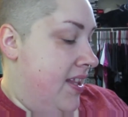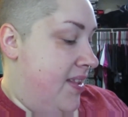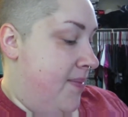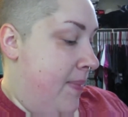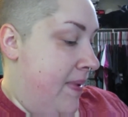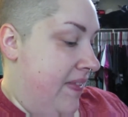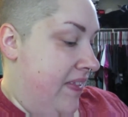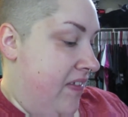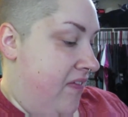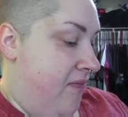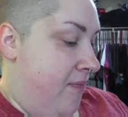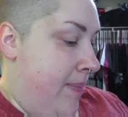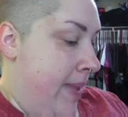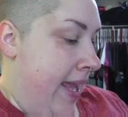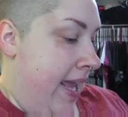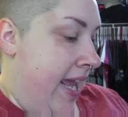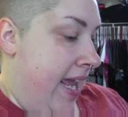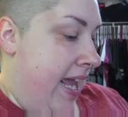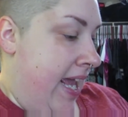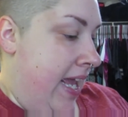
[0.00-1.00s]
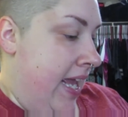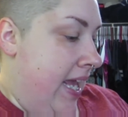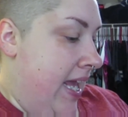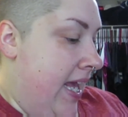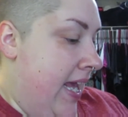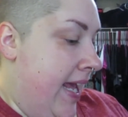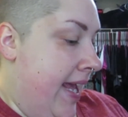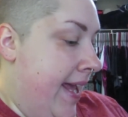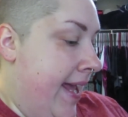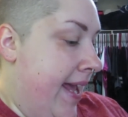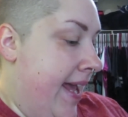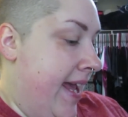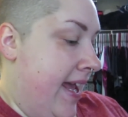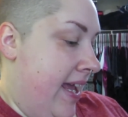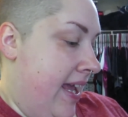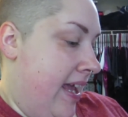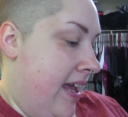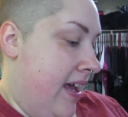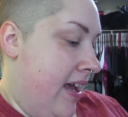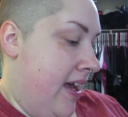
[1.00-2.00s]
the month of May,
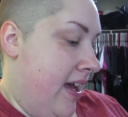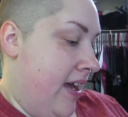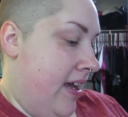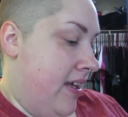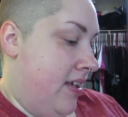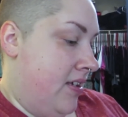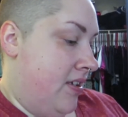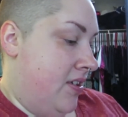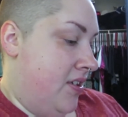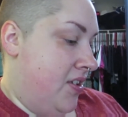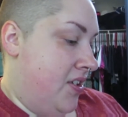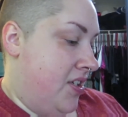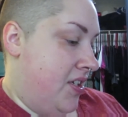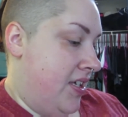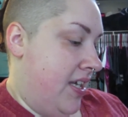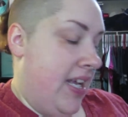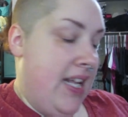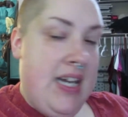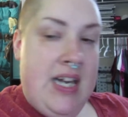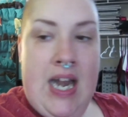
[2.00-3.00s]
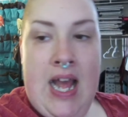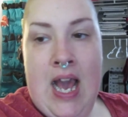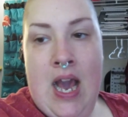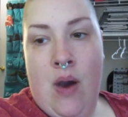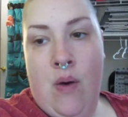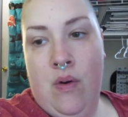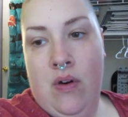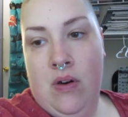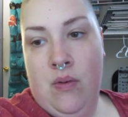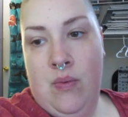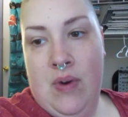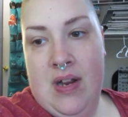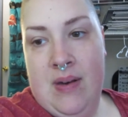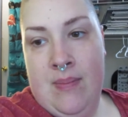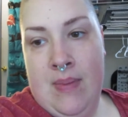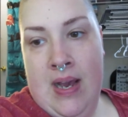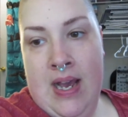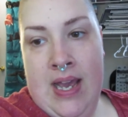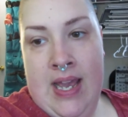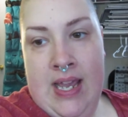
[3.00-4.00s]
and in an hour
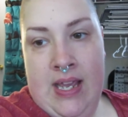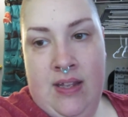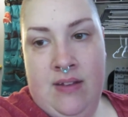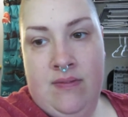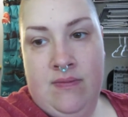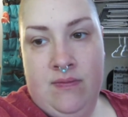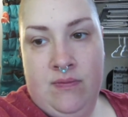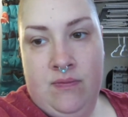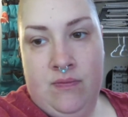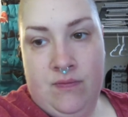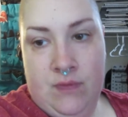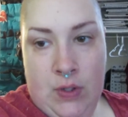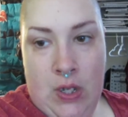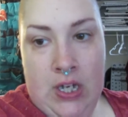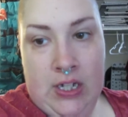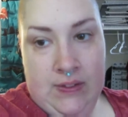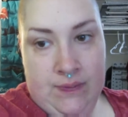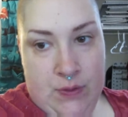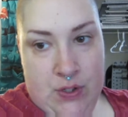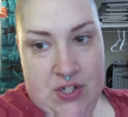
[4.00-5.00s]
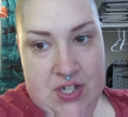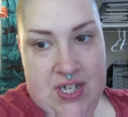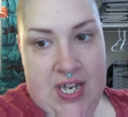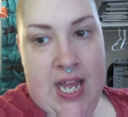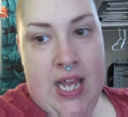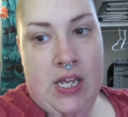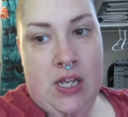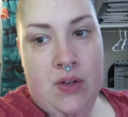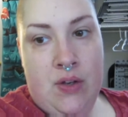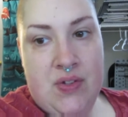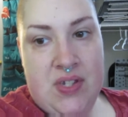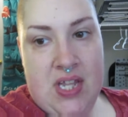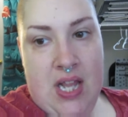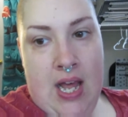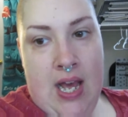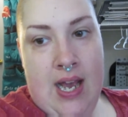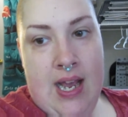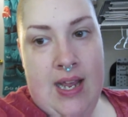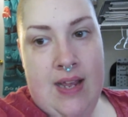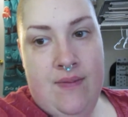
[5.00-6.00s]
when my vlog for today goes
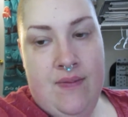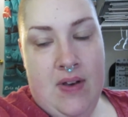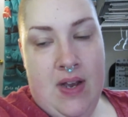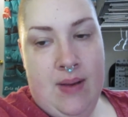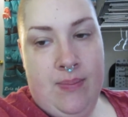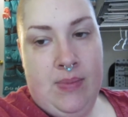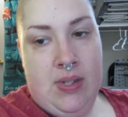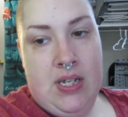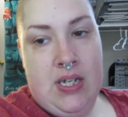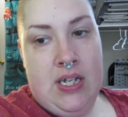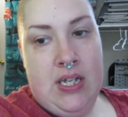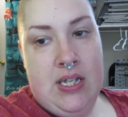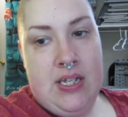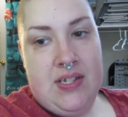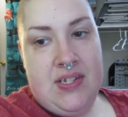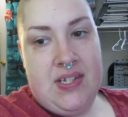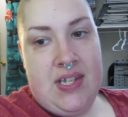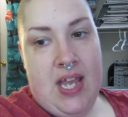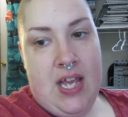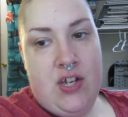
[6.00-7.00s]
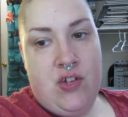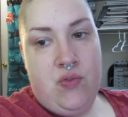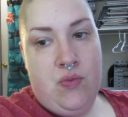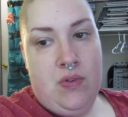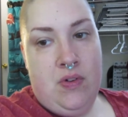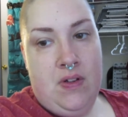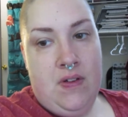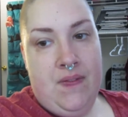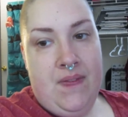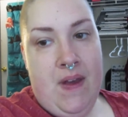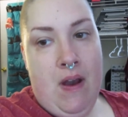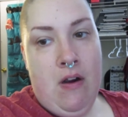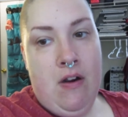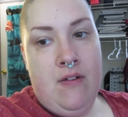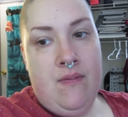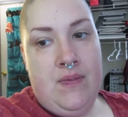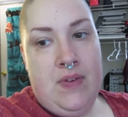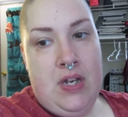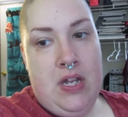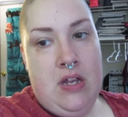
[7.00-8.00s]
live, I'm going to schedule the
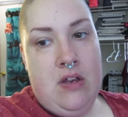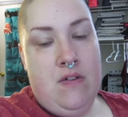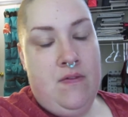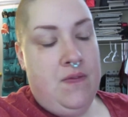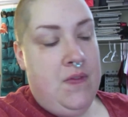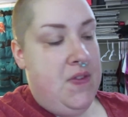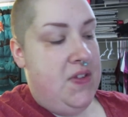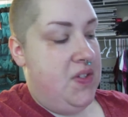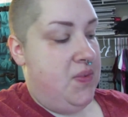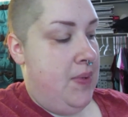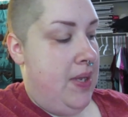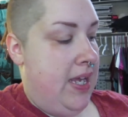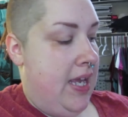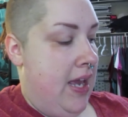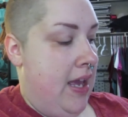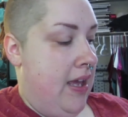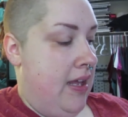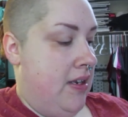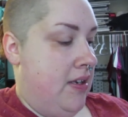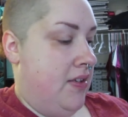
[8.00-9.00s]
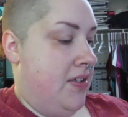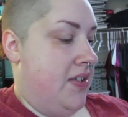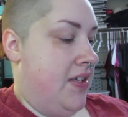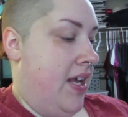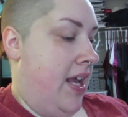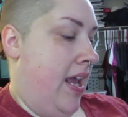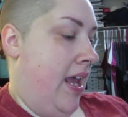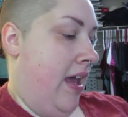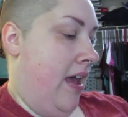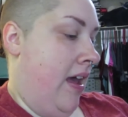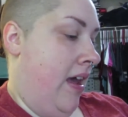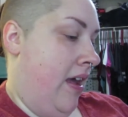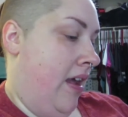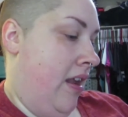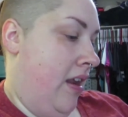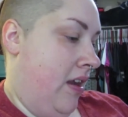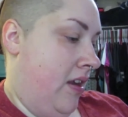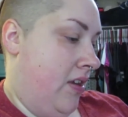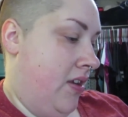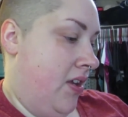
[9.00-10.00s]
art video for this weekend
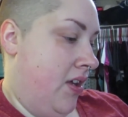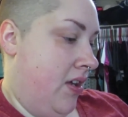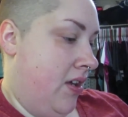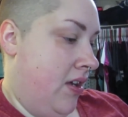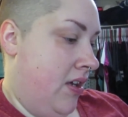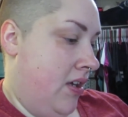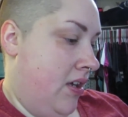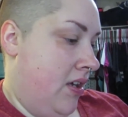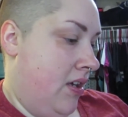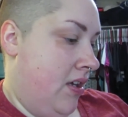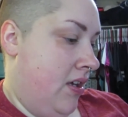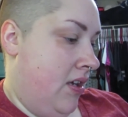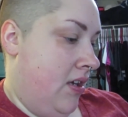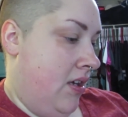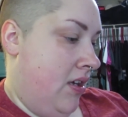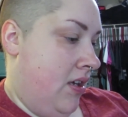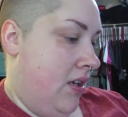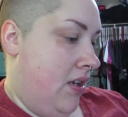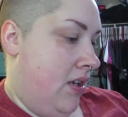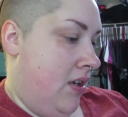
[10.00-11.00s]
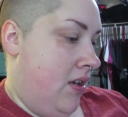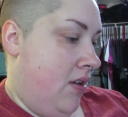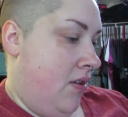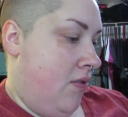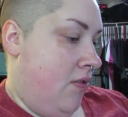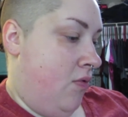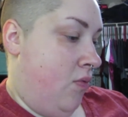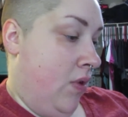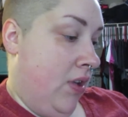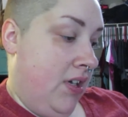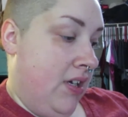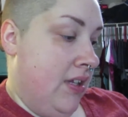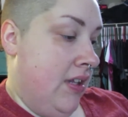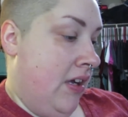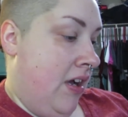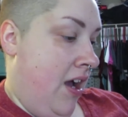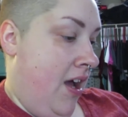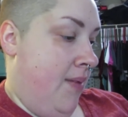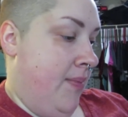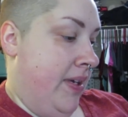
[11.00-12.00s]
and work on the
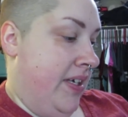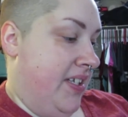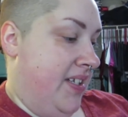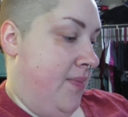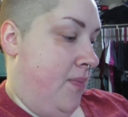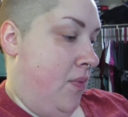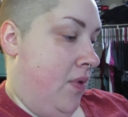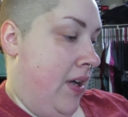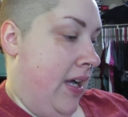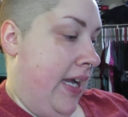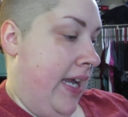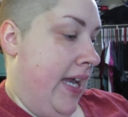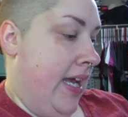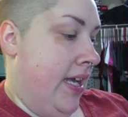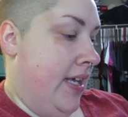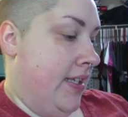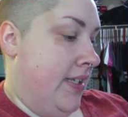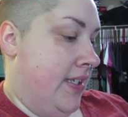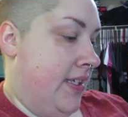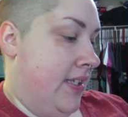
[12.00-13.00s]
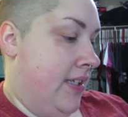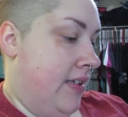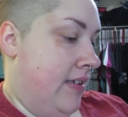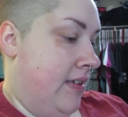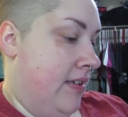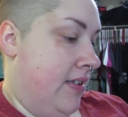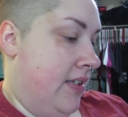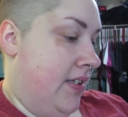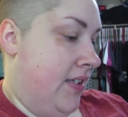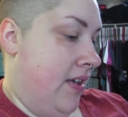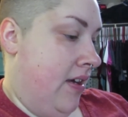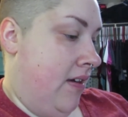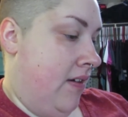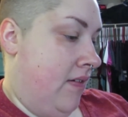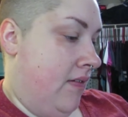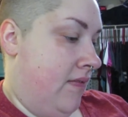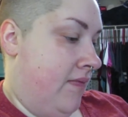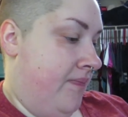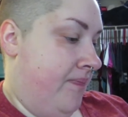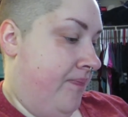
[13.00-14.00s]
comics some more, I guess.
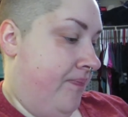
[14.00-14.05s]
So,